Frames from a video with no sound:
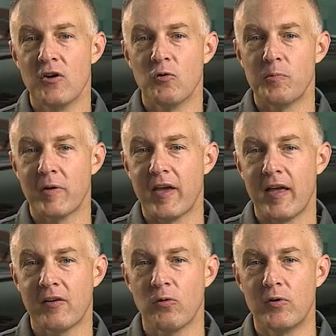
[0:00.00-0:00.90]
with
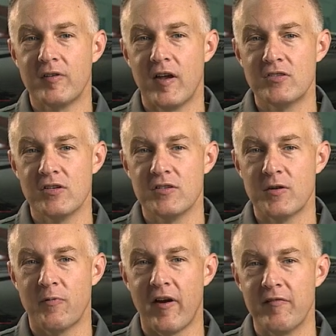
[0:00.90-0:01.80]
mechanical retention
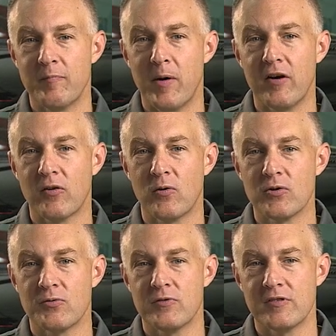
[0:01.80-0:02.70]
to provide better
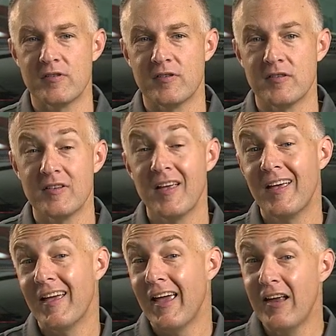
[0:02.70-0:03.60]
corrosion resistance
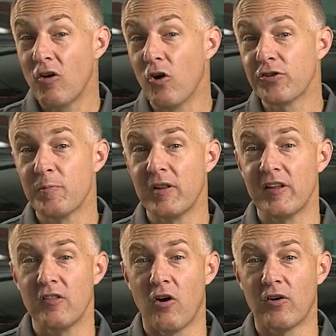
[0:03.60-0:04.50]
and
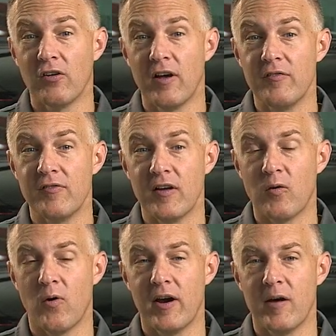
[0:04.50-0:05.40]
ultimately longer life and
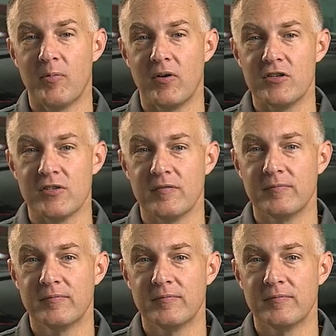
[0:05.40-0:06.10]
quiet operation.